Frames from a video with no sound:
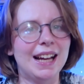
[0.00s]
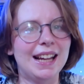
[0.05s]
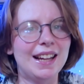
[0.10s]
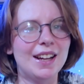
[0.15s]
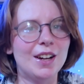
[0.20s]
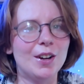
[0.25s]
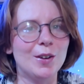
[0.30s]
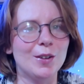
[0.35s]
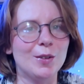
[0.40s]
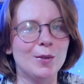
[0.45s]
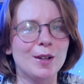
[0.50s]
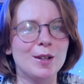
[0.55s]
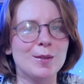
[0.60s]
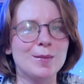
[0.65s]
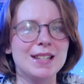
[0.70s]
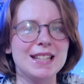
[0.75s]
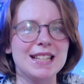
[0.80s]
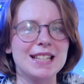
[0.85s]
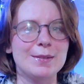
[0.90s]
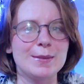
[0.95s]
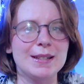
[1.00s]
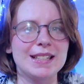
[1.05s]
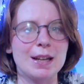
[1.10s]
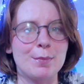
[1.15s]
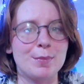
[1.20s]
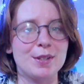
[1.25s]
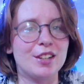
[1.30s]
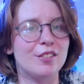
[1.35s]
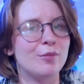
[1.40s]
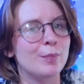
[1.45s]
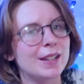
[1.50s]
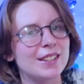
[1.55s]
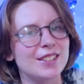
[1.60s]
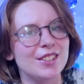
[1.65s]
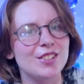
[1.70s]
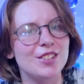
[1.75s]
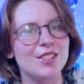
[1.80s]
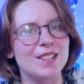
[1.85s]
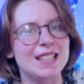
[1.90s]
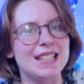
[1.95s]
Hello and welcome to this week's episode of
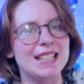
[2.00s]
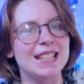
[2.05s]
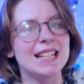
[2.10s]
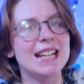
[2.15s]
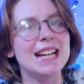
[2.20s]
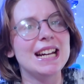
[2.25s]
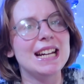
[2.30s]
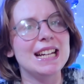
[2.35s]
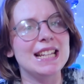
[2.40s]
Pixel Journey.